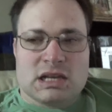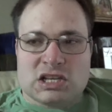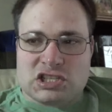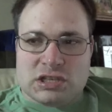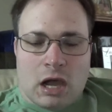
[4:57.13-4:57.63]

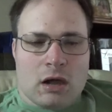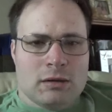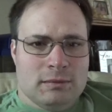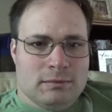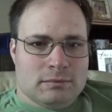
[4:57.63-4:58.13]

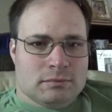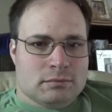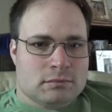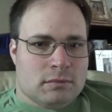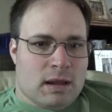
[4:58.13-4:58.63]
So,
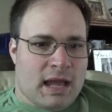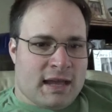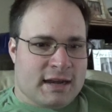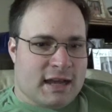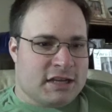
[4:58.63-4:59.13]

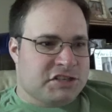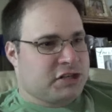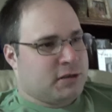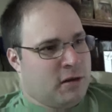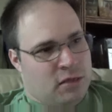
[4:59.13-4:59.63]

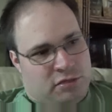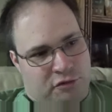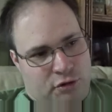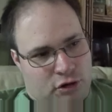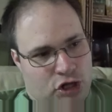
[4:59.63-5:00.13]
Adonijah
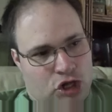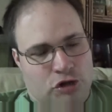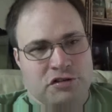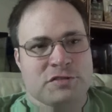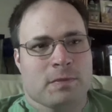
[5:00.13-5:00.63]
threw a
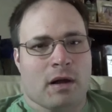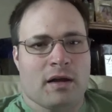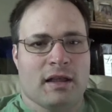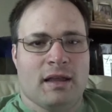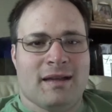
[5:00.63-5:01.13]
huge
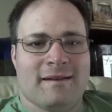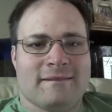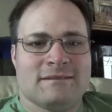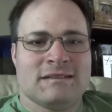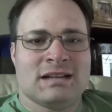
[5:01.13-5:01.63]
party,
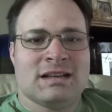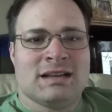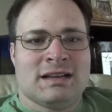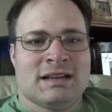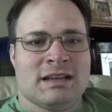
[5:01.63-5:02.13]

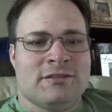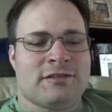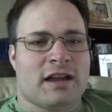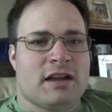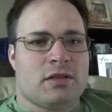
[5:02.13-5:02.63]

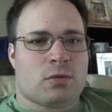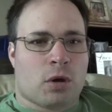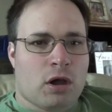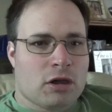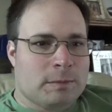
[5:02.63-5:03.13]
invited the
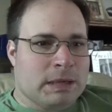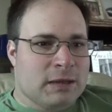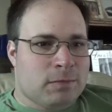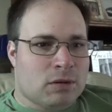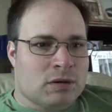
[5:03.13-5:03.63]
royal
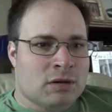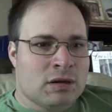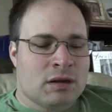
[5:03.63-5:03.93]
people